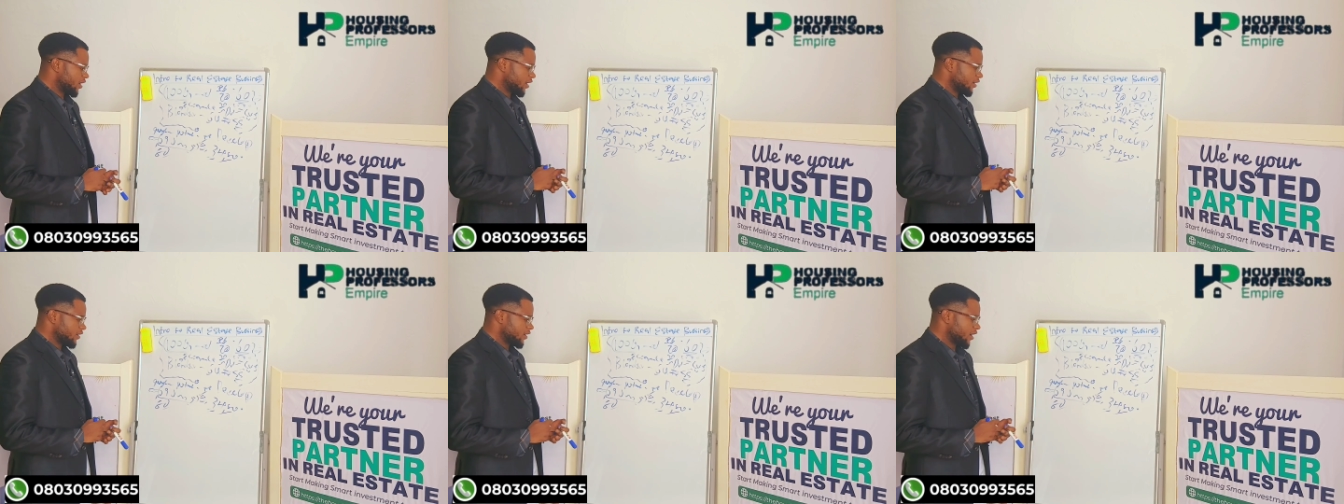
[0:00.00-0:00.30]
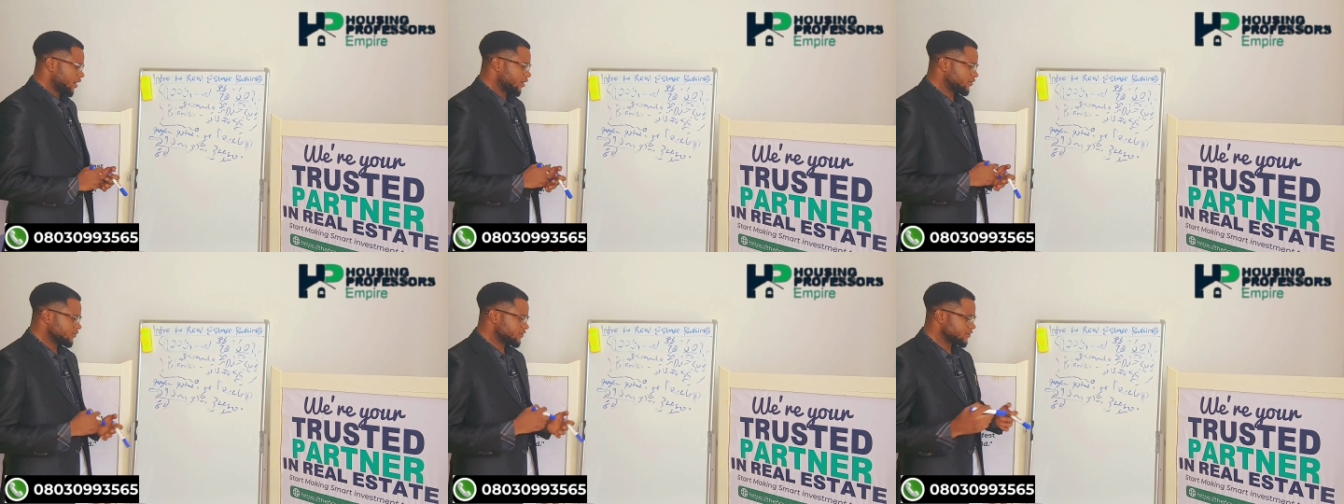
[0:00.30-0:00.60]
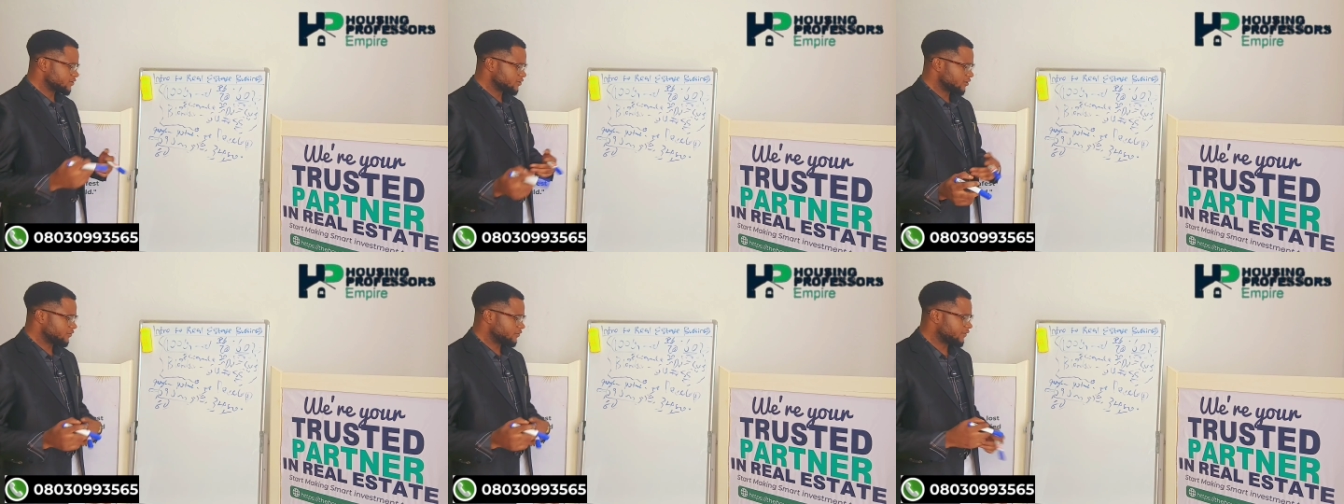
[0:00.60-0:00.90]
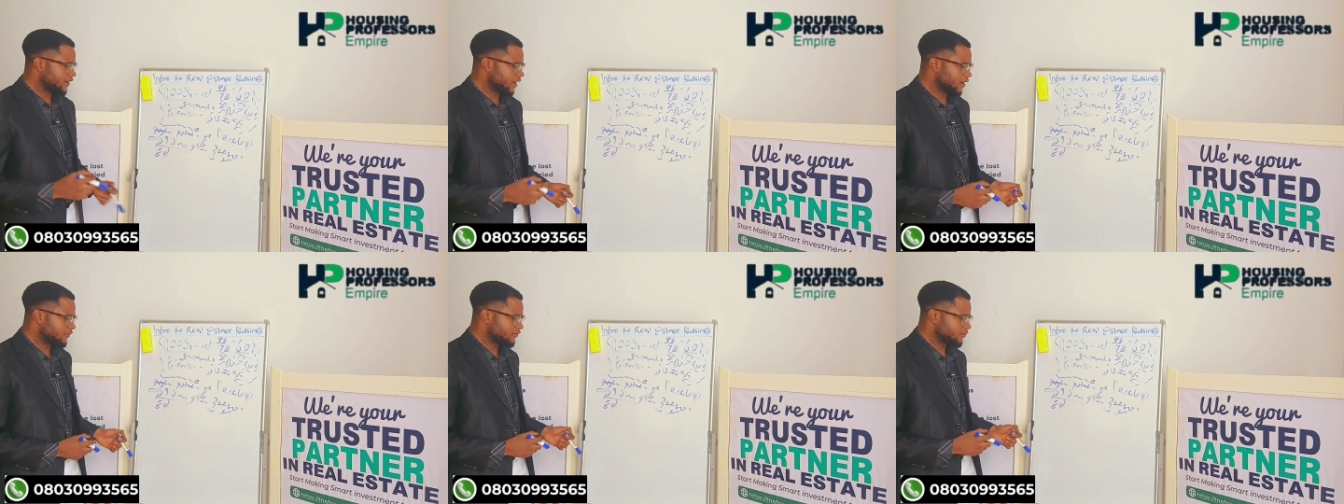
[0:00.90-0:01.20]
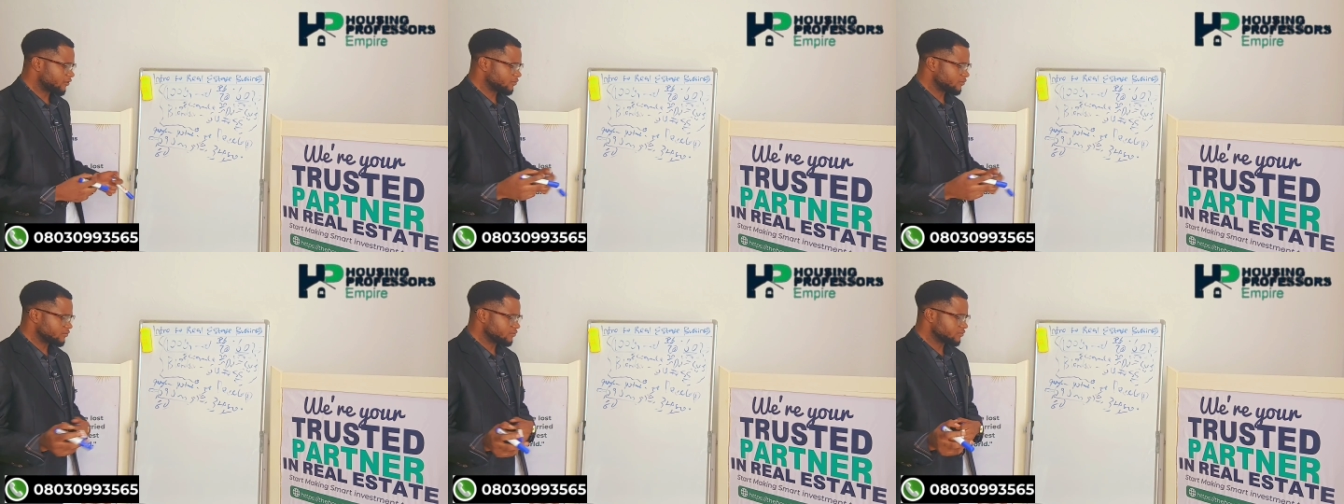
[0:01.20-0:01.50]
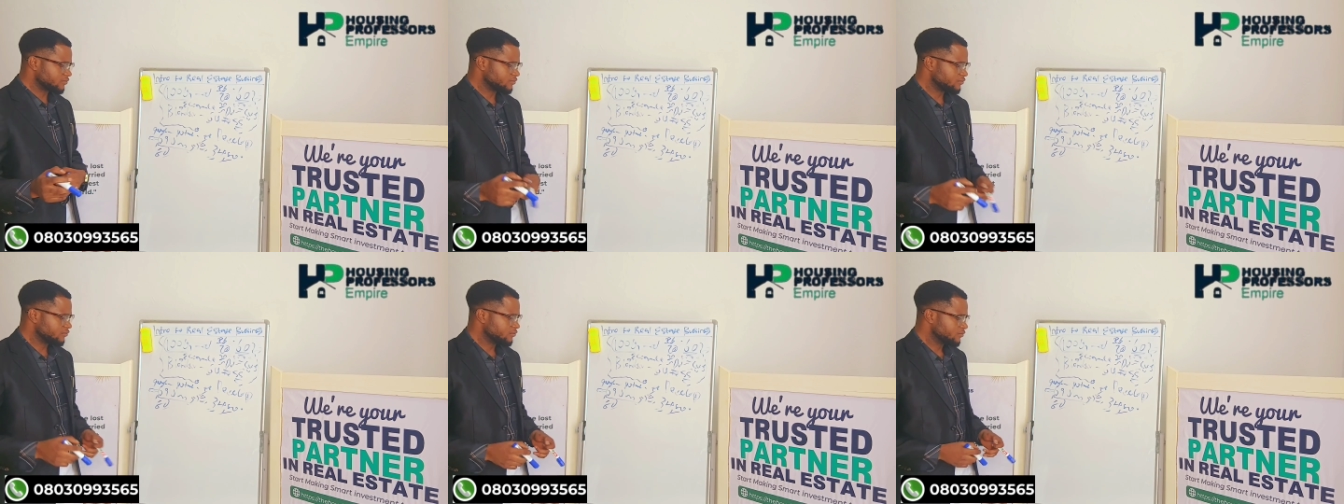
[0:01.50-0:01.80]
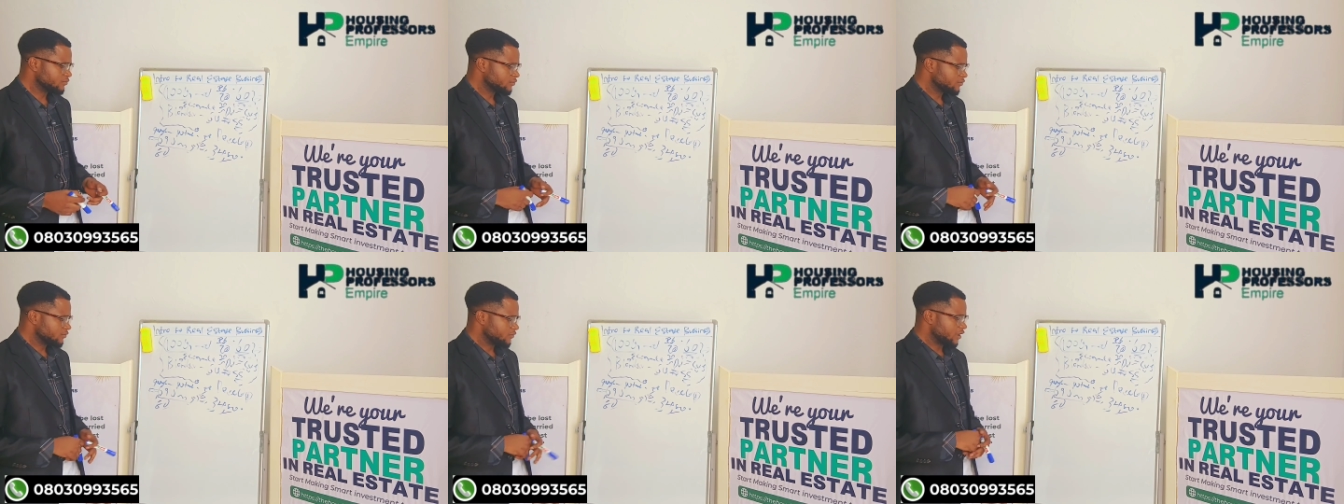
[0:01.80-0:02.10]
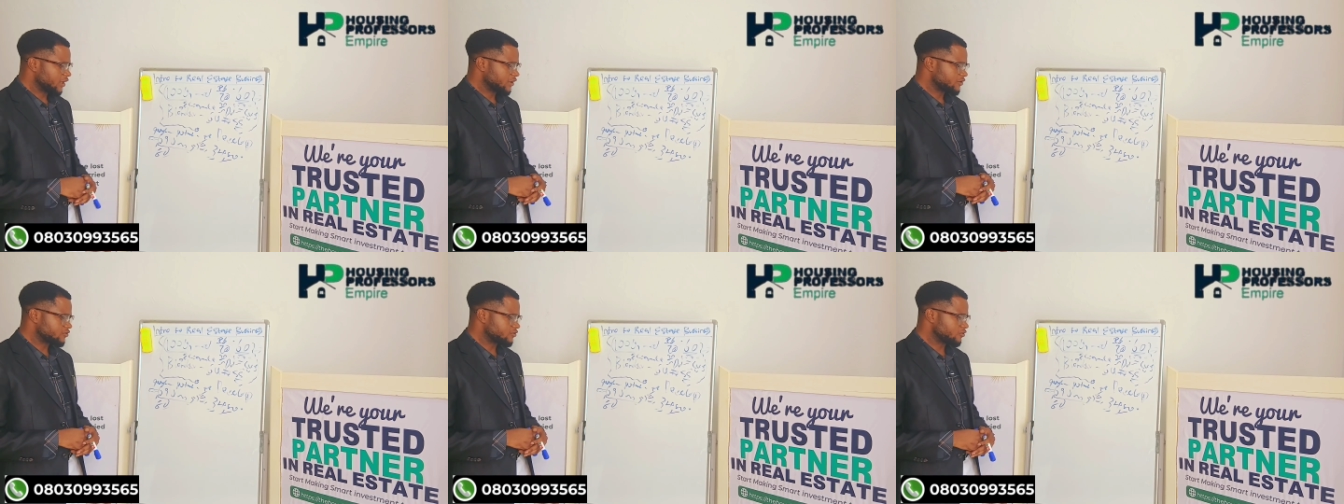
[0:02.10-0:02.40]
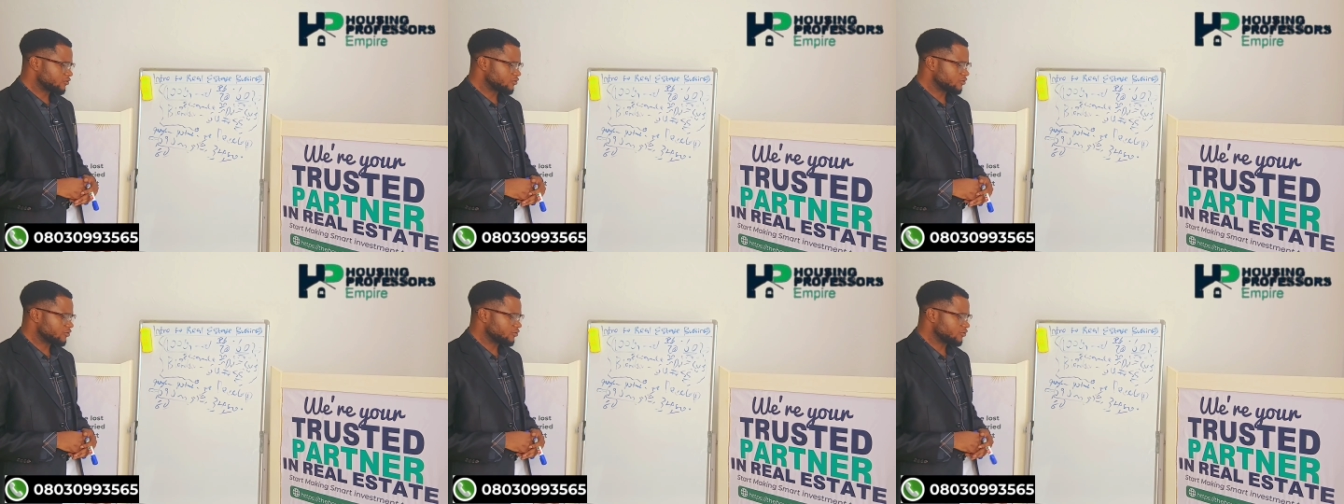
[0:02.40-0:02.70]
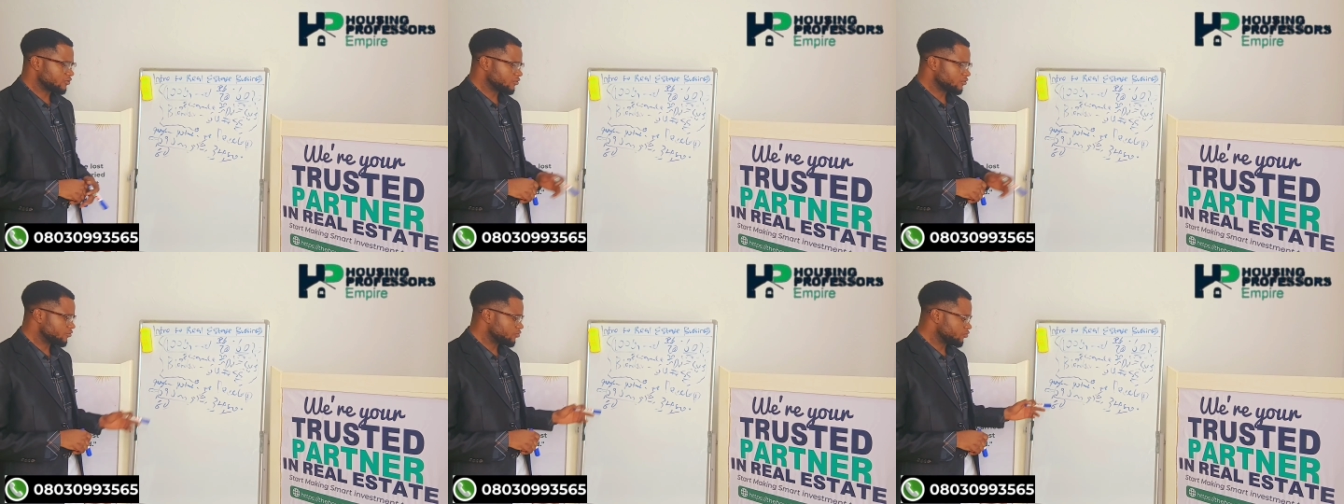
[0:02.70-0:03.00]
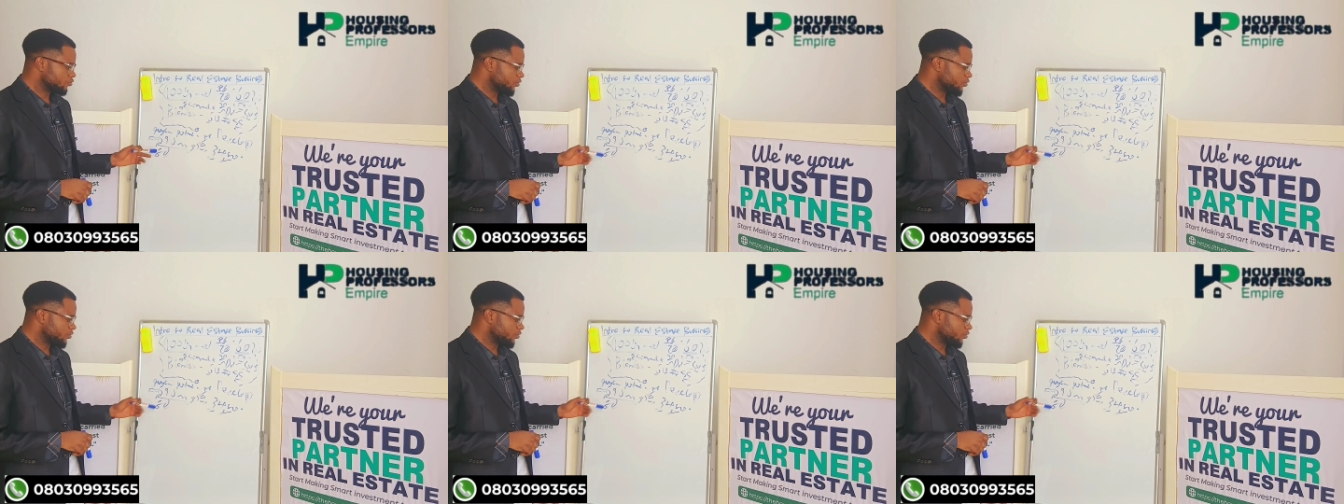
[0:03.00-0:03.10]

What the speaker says: the house is not far from the Asokoro